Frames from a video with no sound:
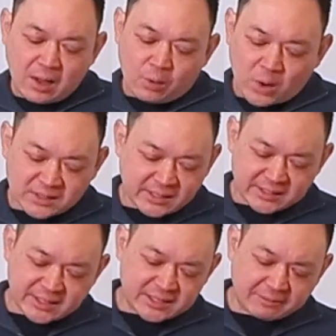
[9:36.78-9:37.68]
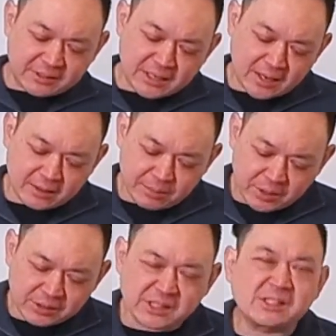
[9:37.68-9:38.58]
one success after another,
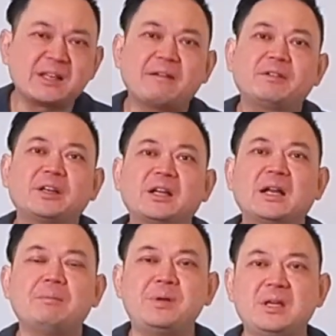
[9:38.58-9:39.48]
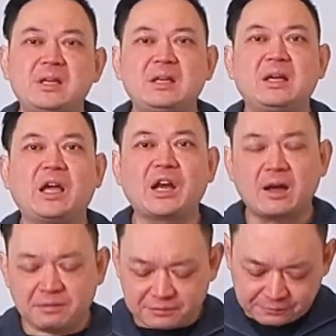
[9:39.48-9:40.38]
because it's never gonna be
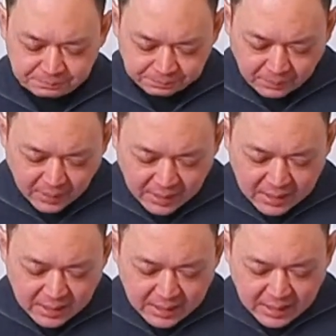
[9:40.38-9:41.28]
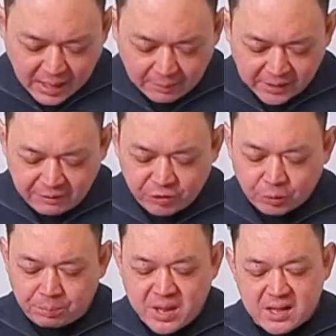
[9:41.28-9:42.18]
enough. How about if
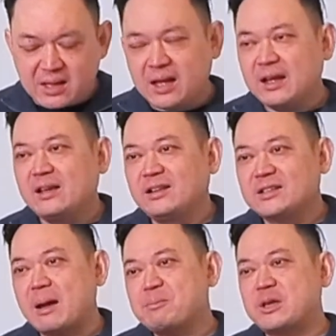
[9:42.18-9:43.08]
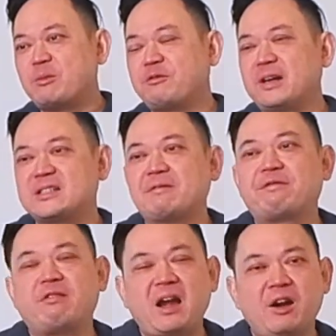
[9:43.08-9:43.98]
you're some of us are
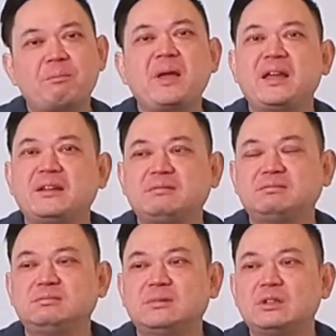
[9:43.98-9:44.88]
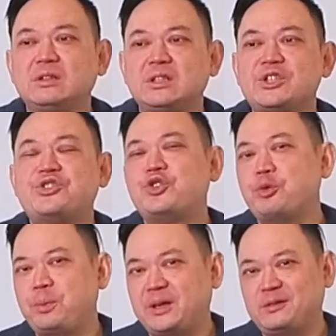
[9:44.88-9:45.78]
afraid of being
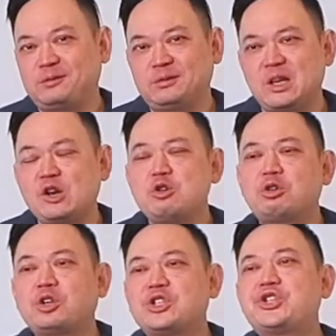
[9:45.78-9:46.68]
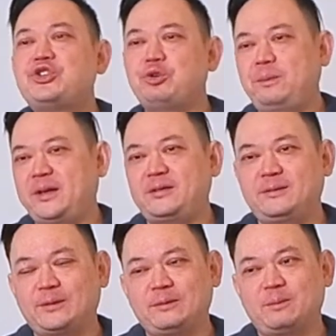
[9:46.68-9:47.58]
stupid, look stupid,
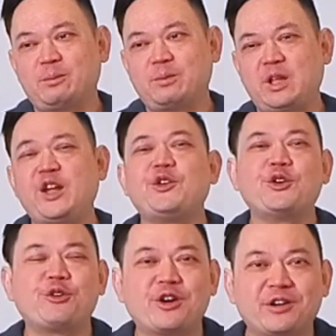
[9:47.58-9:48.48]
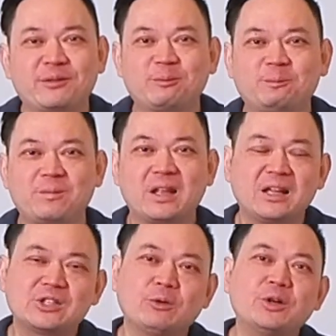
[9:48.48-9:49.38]
ignorant.
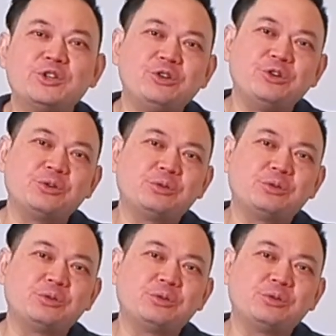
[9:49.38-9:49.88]
So what do?